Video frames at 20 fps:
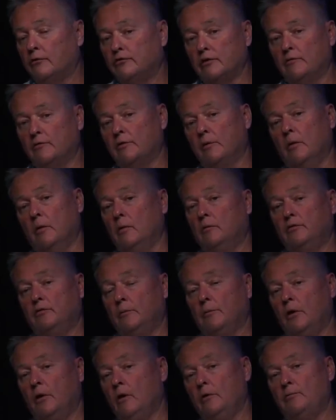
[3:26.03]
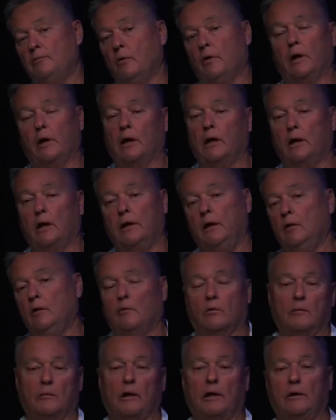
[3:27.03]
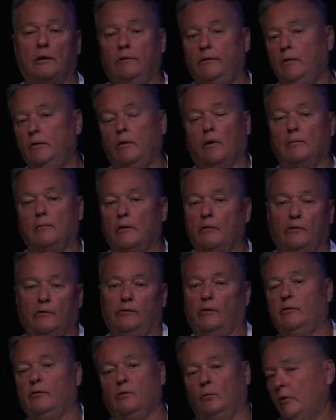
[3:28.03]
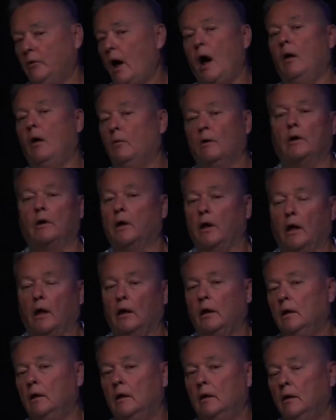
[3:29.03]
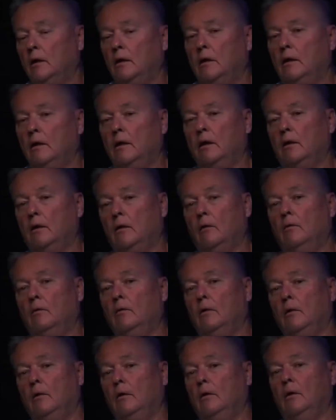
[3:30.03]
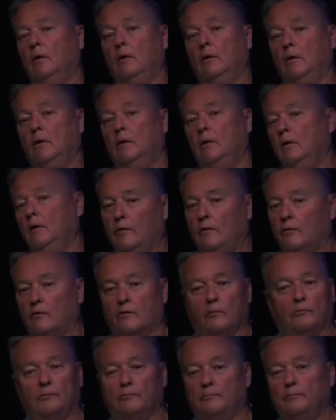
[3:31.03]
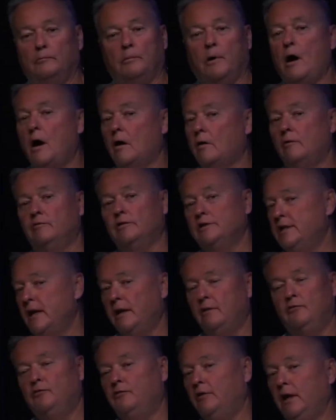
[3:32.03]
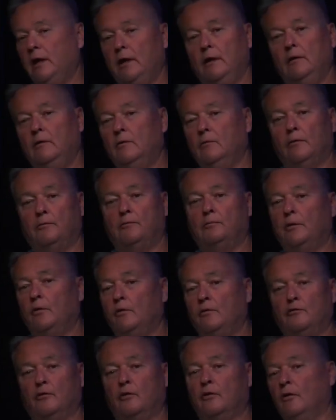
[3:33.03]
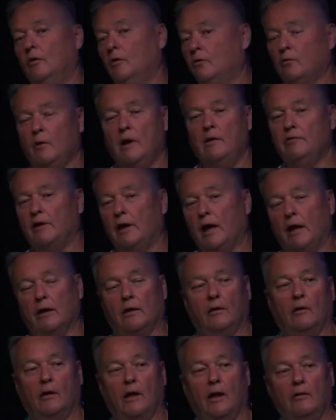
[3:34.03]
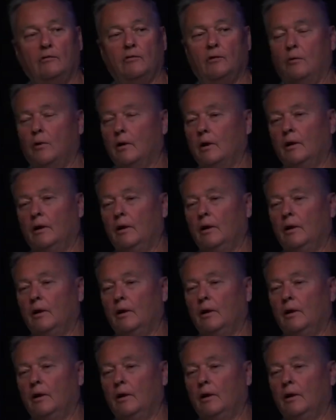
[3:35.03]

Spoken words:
again, it was a jumping off point. I got here. What am I going to do? I mean, this isn't not working. There's a bar every 10 feet with beautiful girls waving at you